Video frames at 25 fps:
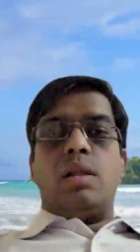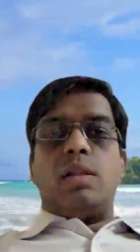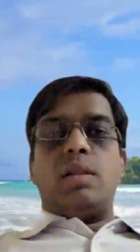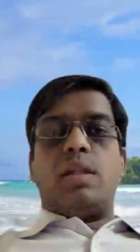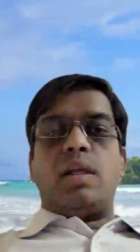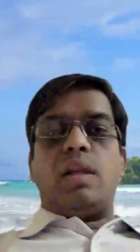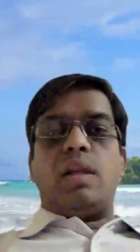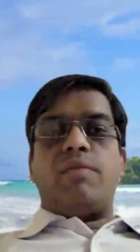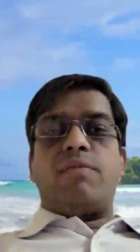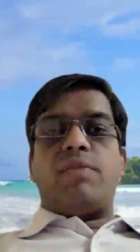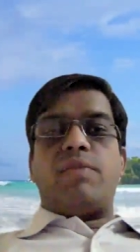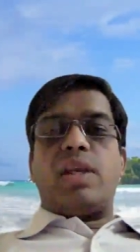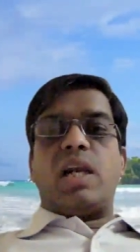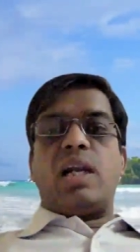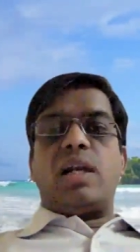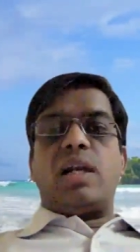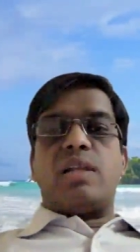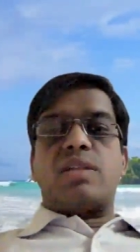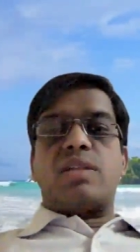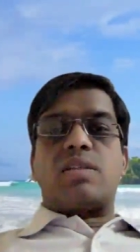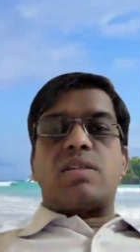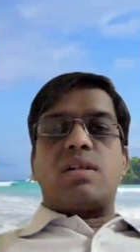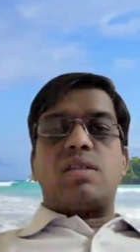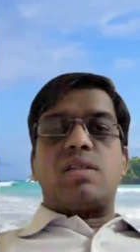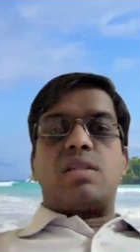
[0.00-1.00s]
Then we had
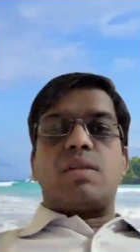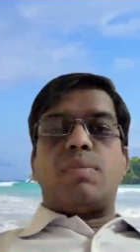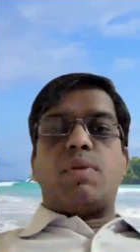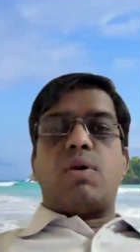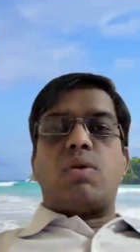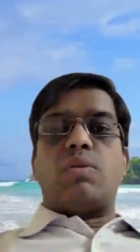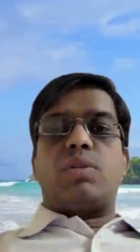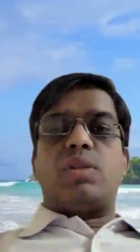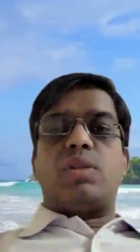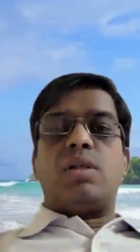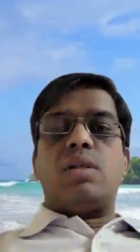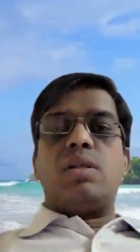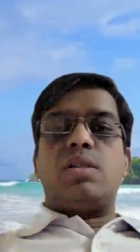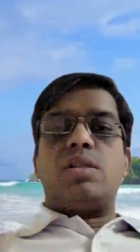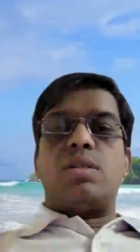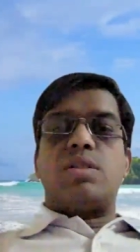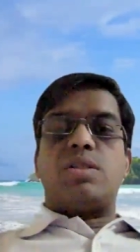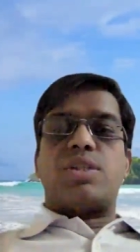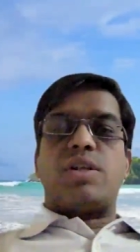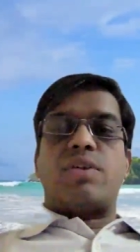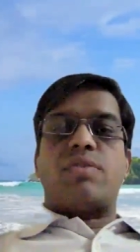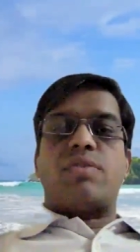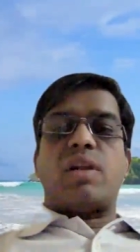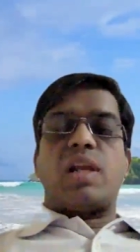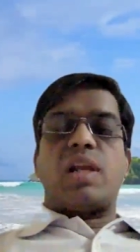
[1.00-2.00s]
discussed about the
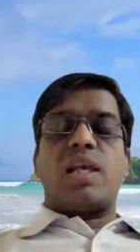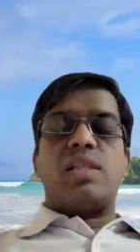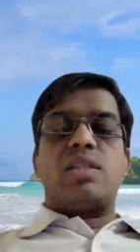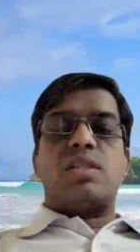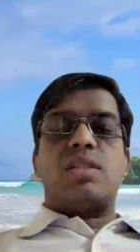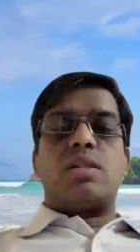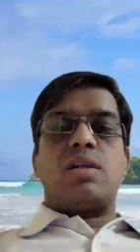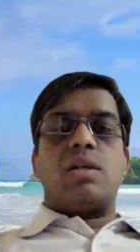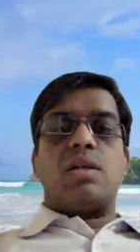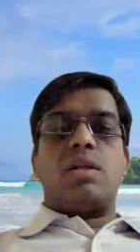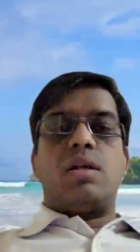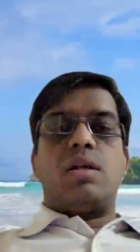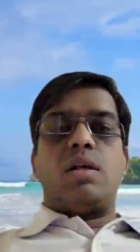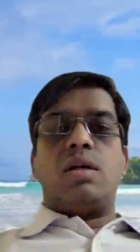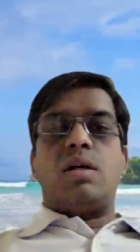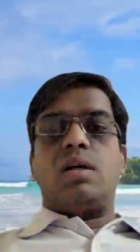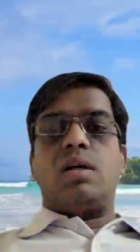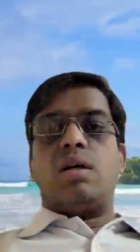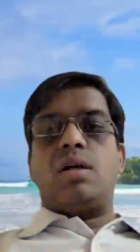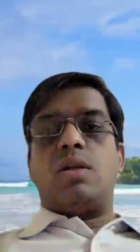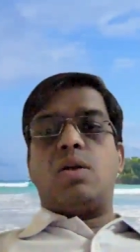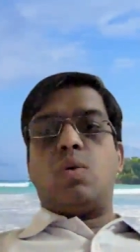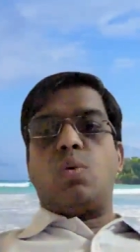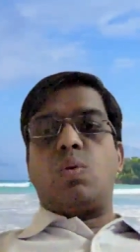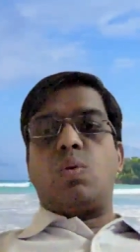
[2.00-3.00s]
generalized
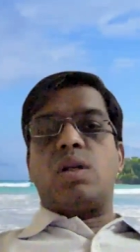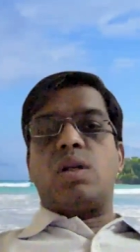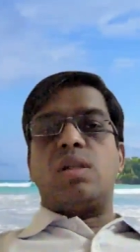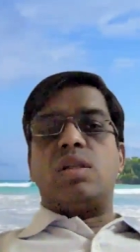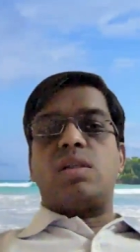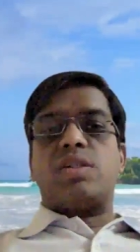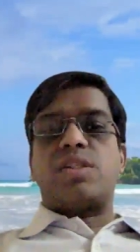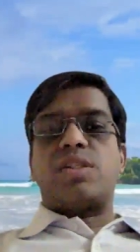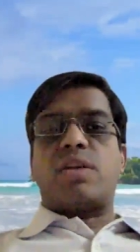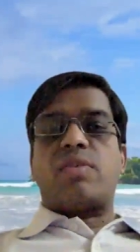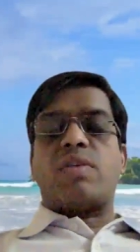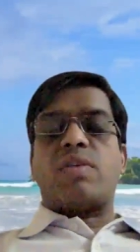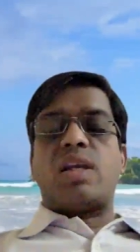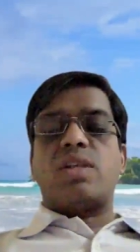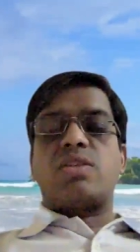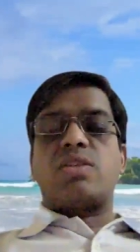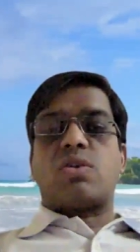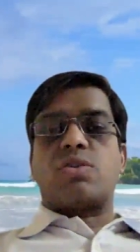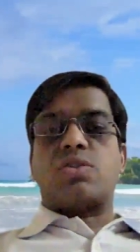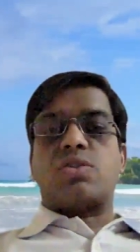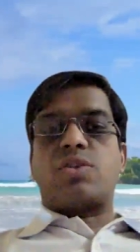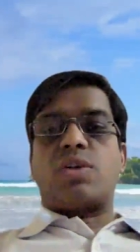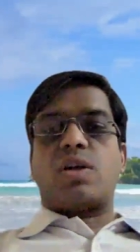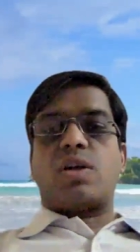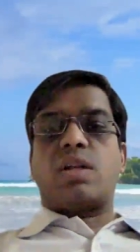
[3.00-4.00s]
nodal generalized
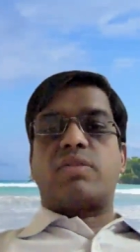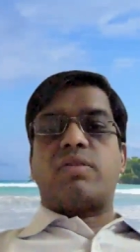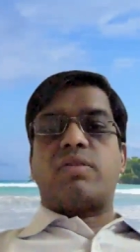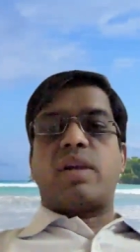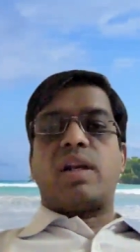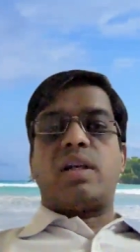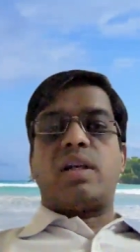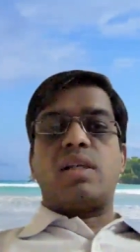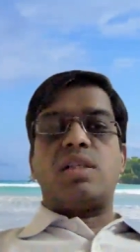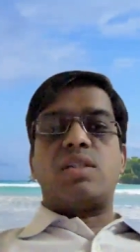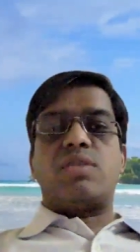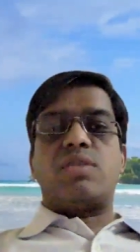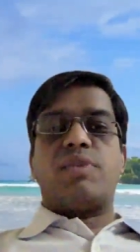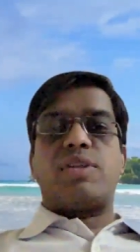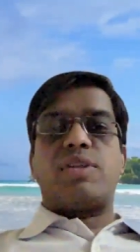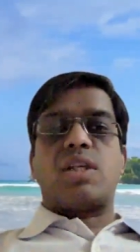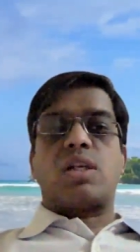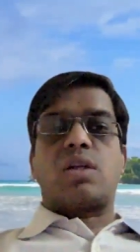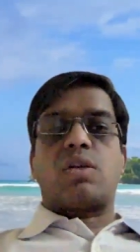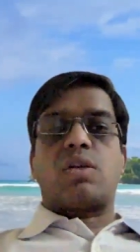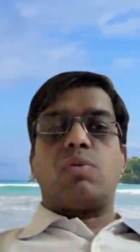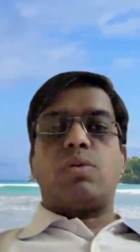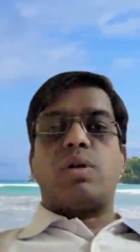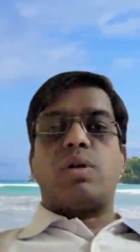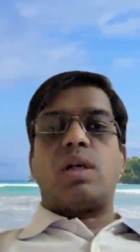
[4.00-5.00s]
osteoarthritis, which
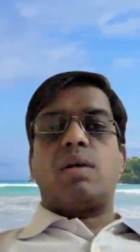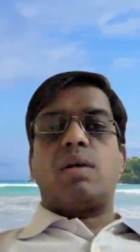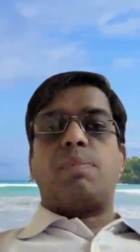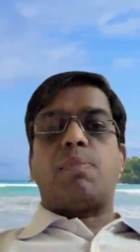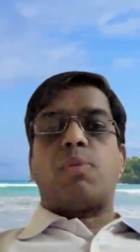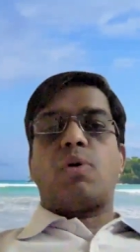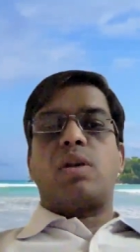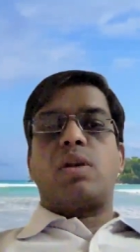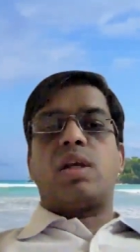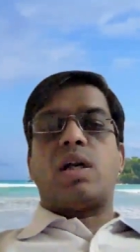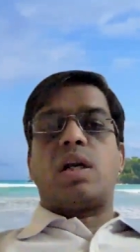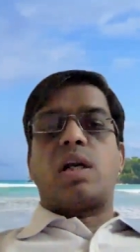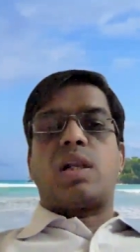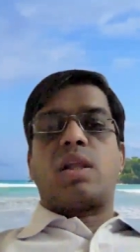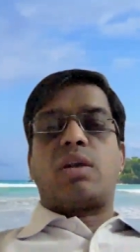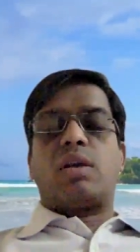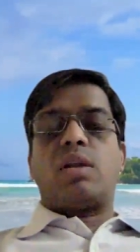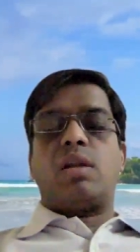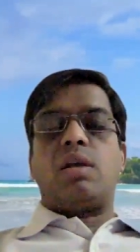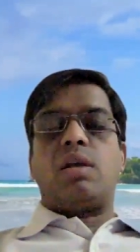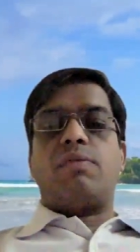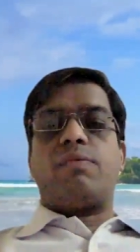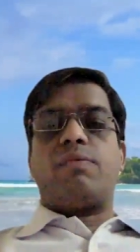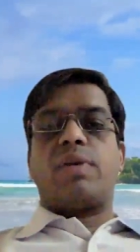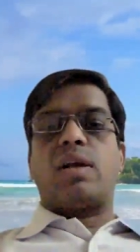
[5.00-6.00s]
included
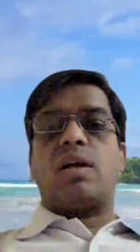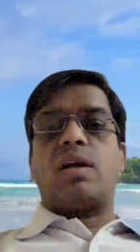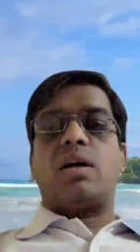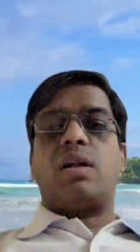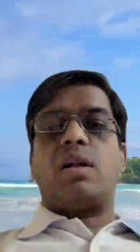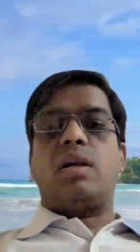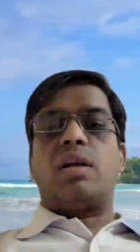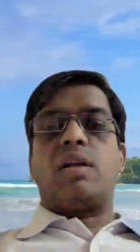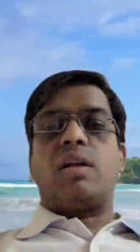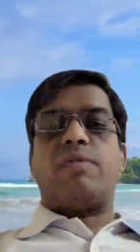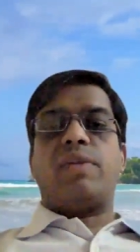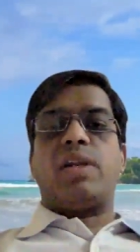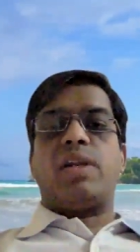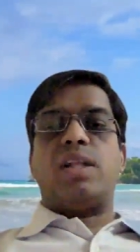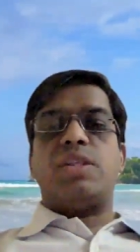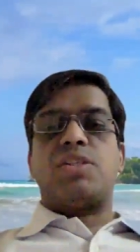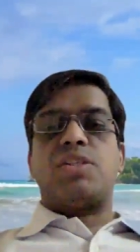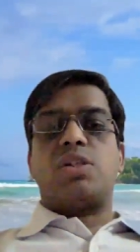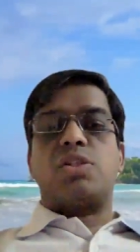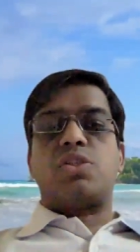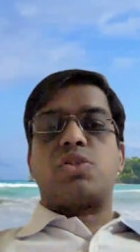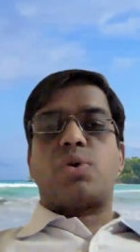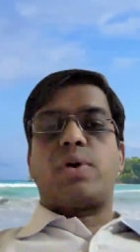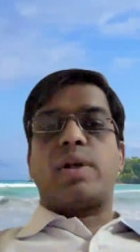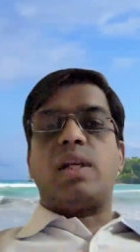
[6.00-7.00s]
polyarticular finger
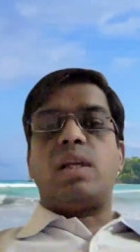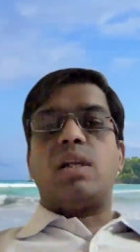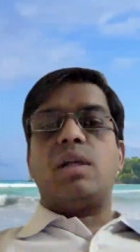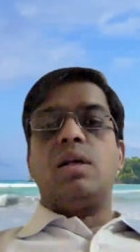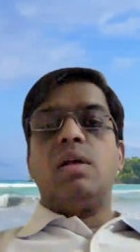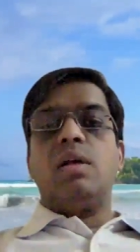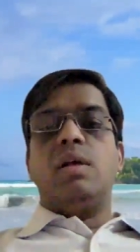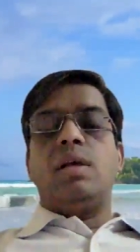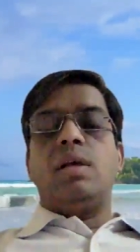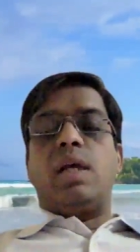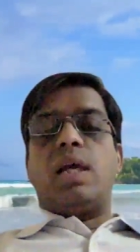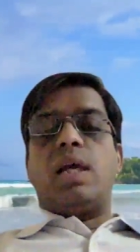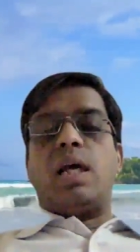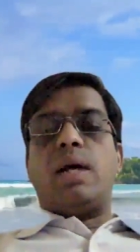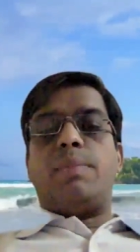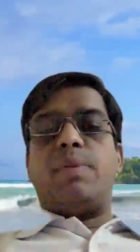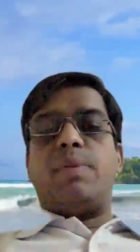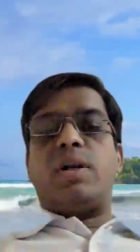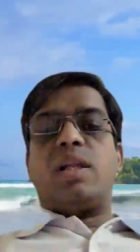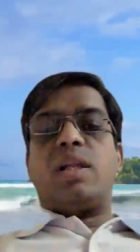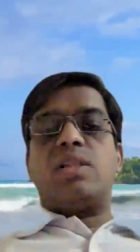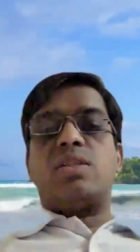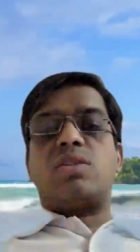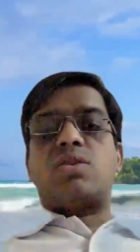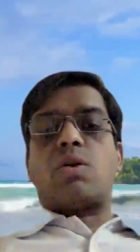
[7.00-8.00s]
interphalangeal joint,
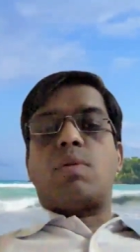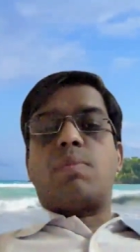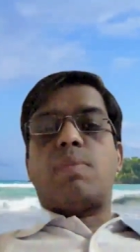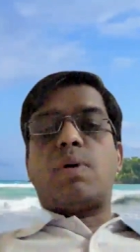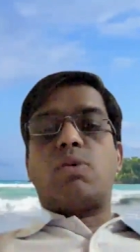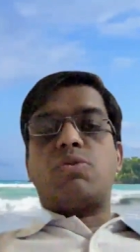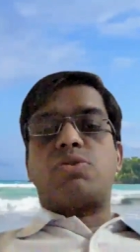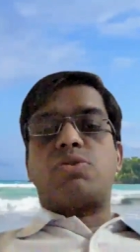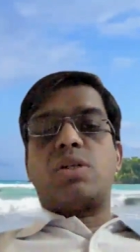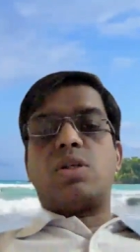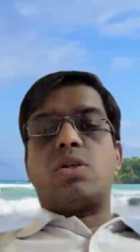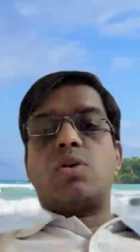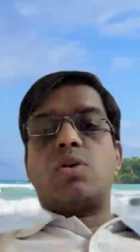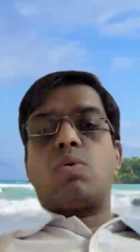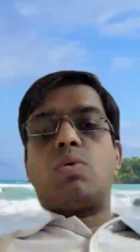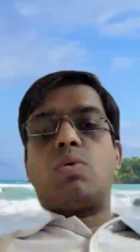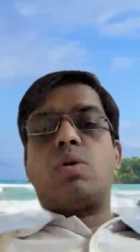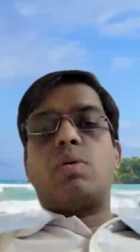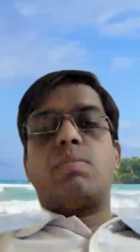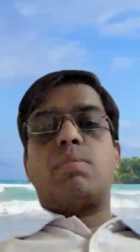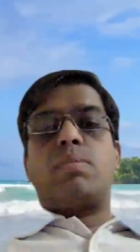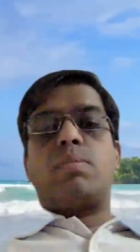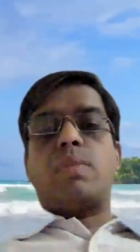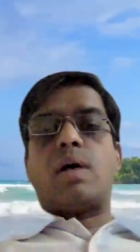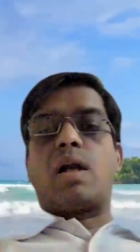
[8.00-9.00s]
Heberden's or Bouchard mode,
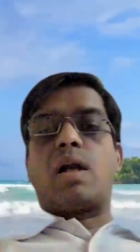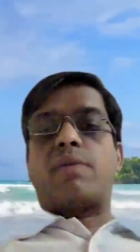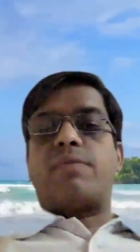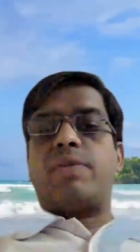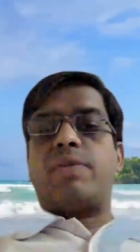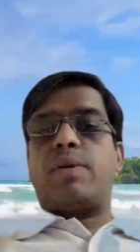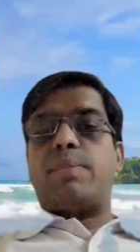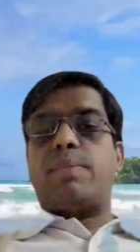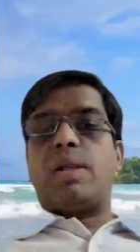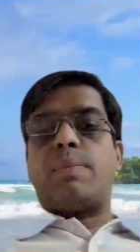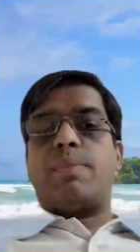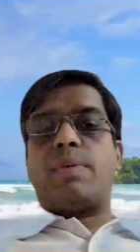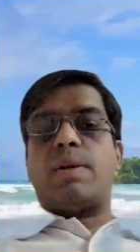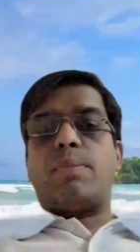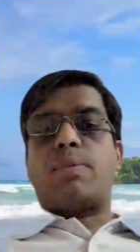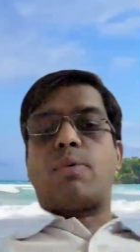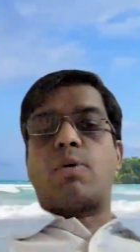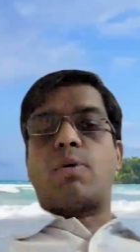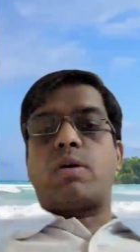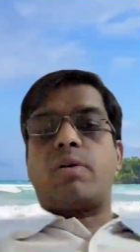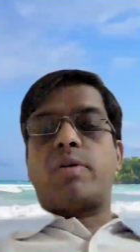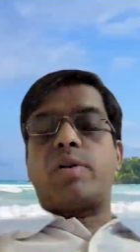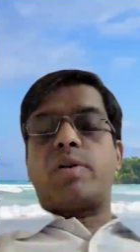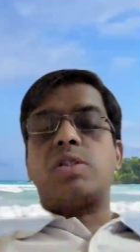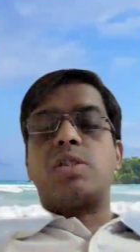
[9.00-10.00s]
marked female
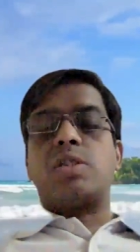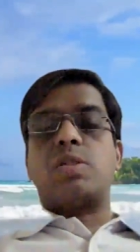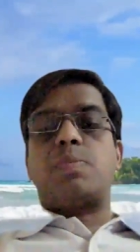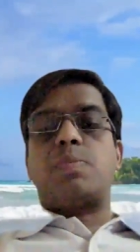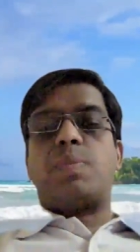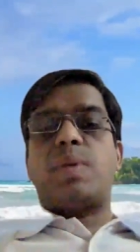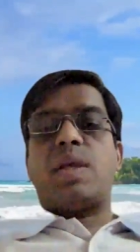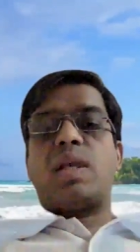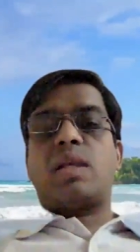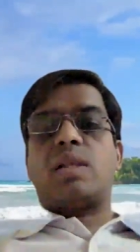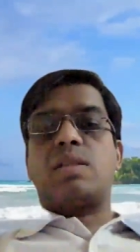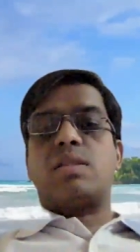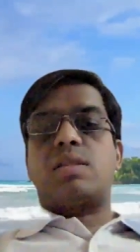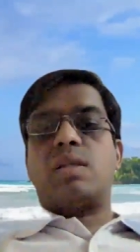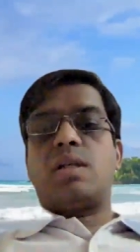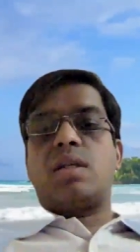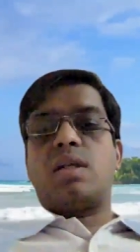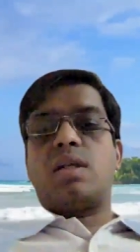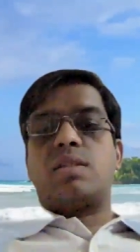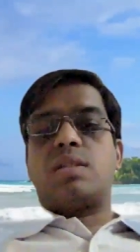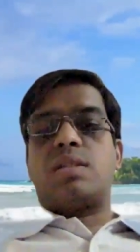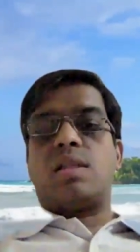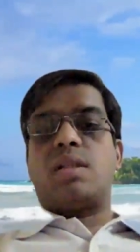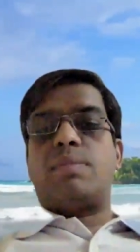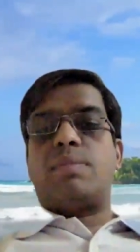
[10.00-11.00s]
preponderance, peak
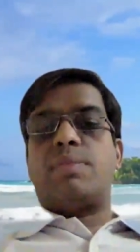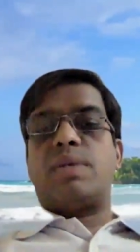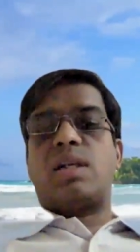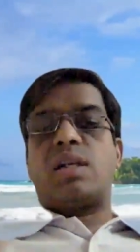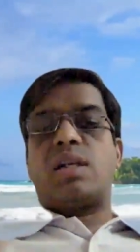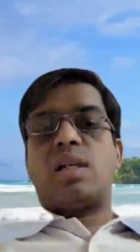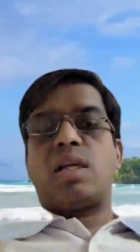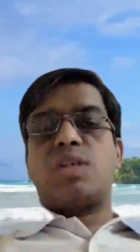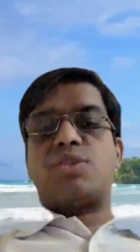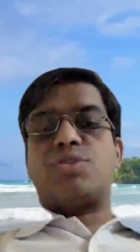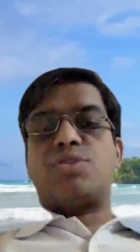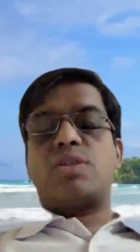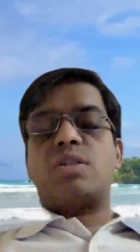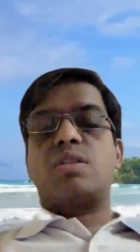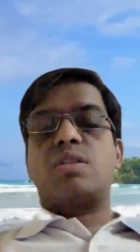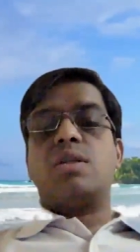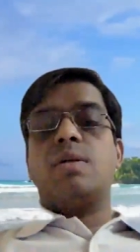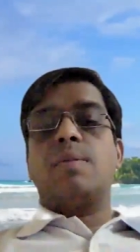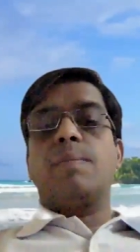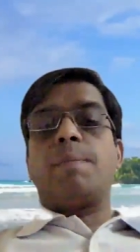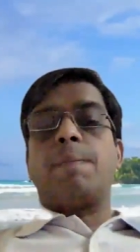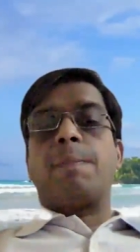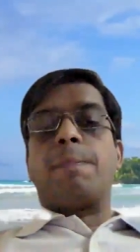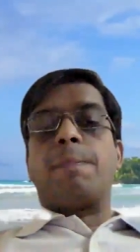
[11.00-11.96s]
incidence in the Middle Ages,